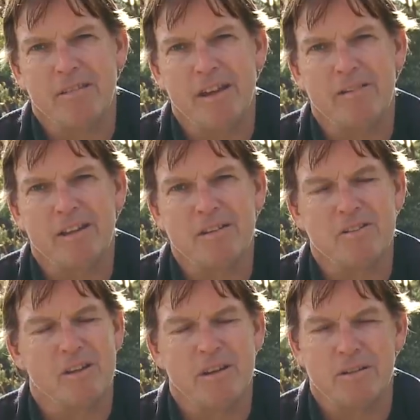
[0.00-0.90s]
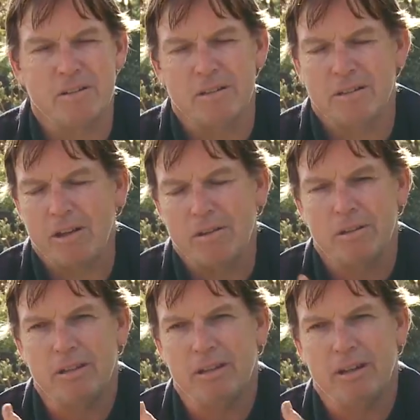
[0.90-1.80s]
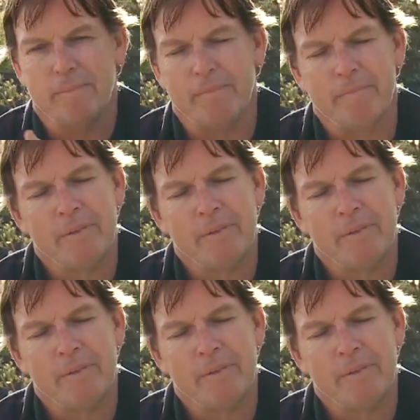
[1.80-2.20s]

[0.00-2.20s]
Nowadays, you go to the